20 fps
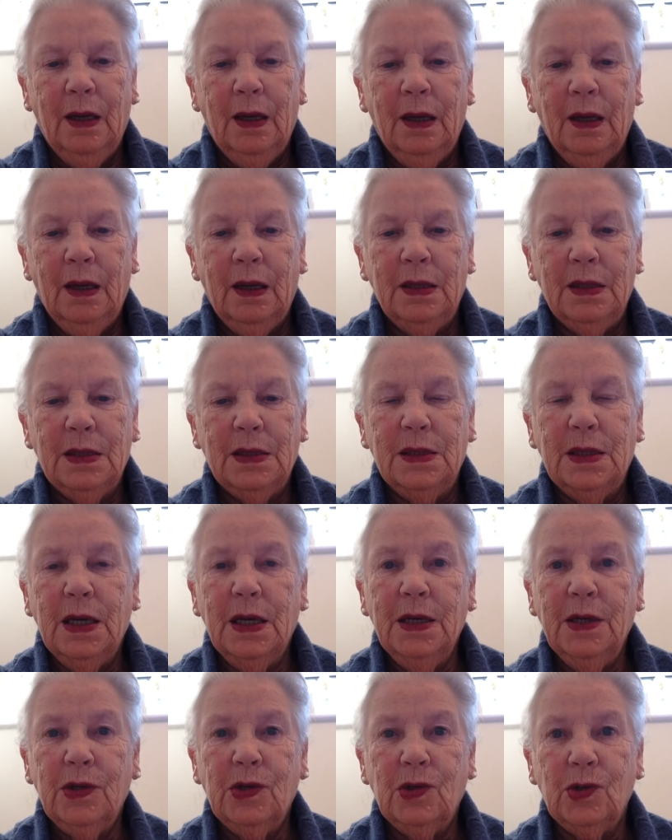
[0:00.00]
and
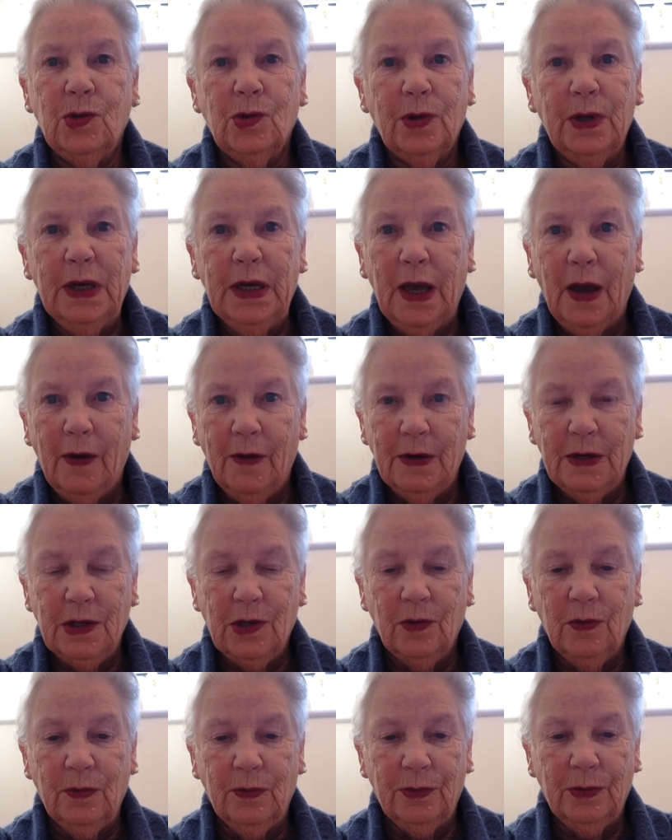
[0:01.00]
today's story carries
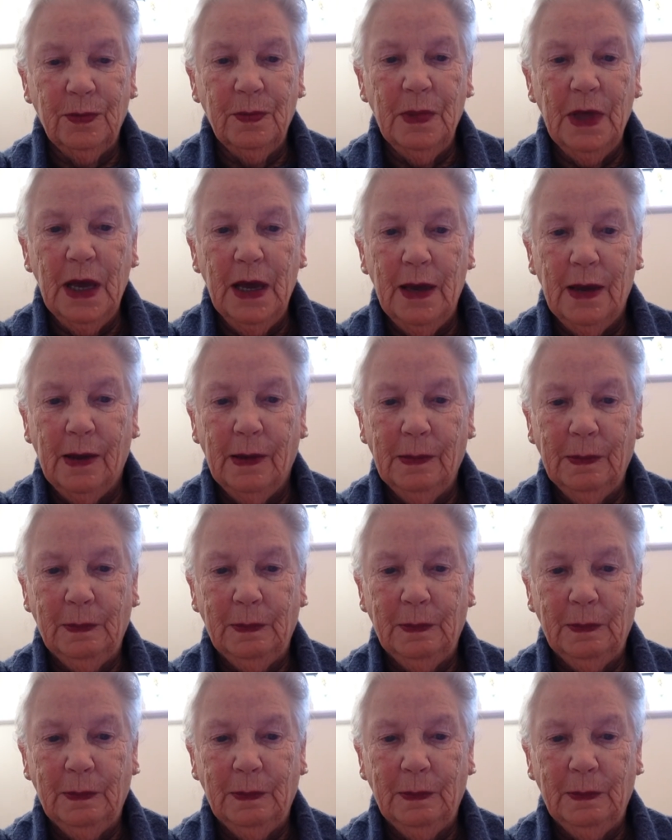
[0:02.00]
on from there.